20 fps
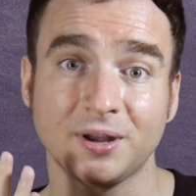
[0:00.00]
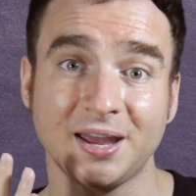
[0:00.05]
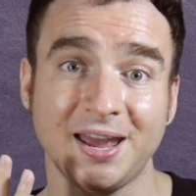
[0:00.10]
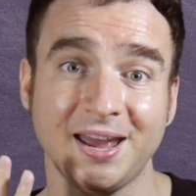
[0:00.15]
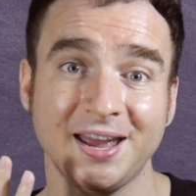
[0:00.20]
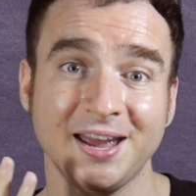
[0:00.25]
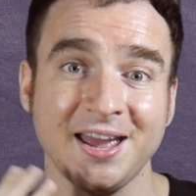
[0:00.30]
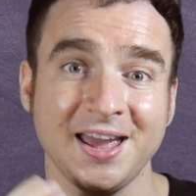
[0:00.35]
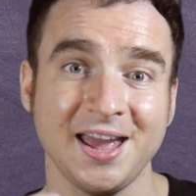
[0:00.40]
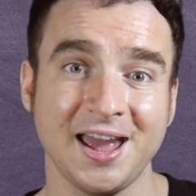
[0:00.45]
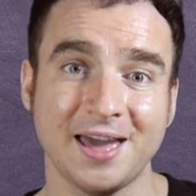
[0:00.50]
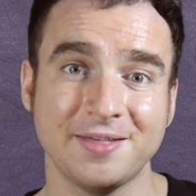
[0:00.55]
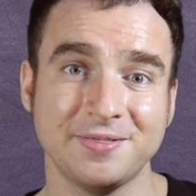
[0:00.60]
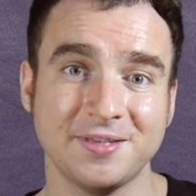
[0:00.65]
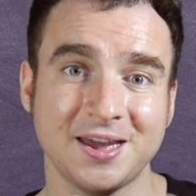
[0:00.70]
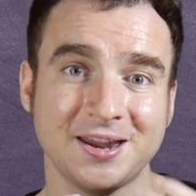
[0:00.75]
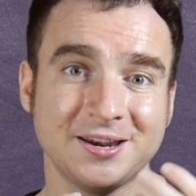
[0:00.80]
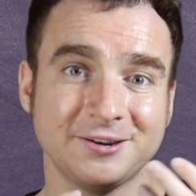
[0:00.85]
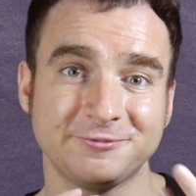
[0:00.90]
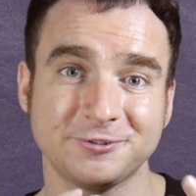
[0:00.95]
okay,
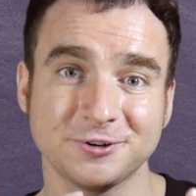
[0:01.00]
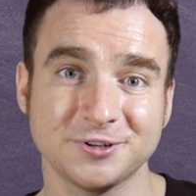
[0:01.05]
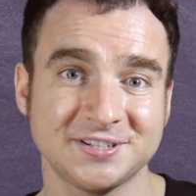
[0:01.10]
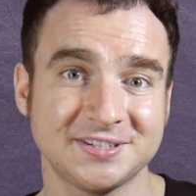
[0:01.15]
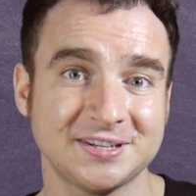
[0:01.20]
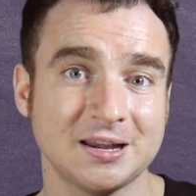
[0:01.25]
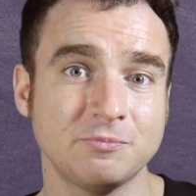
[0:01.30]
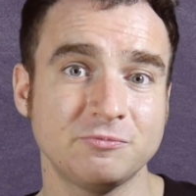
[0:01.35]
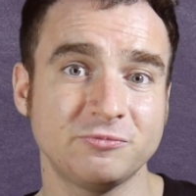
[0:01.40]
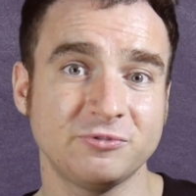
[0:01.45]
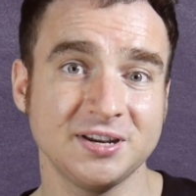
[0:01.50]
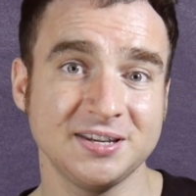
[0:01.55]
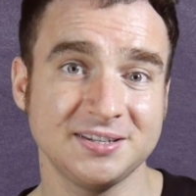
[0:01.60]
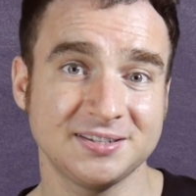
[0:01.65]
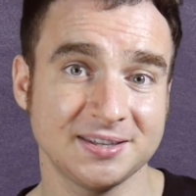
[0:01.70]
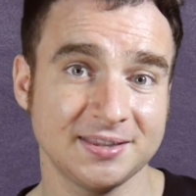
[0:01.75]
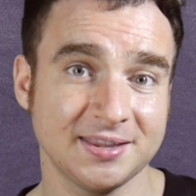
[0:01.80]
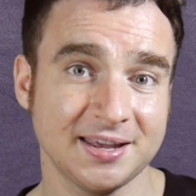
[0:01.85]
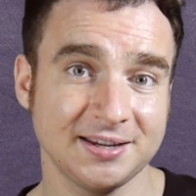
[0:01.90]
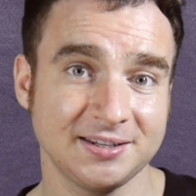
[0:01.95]
and then for some
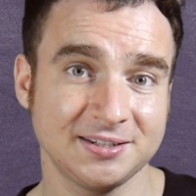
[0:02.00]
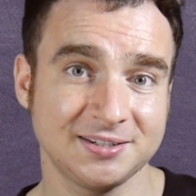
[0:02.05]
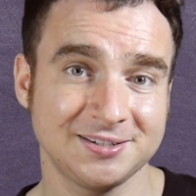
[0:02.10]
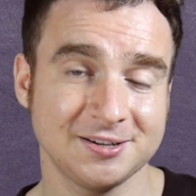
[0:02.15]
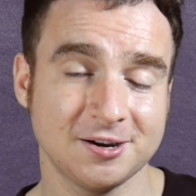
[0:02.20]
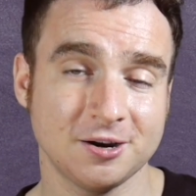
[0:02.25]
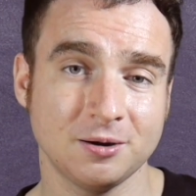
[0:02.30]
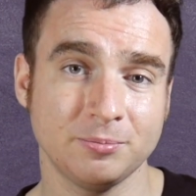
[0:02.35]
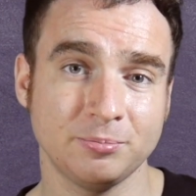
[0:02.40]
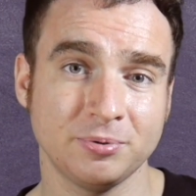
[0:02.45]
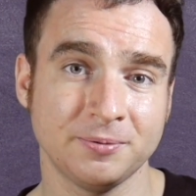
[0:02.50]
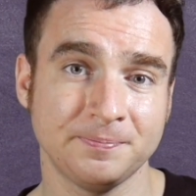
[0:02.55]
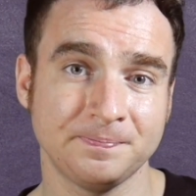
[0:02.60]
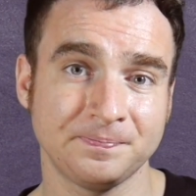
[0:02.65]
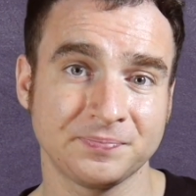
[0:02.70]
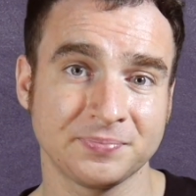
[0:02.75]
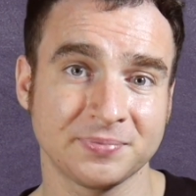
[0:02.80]
reason they stop.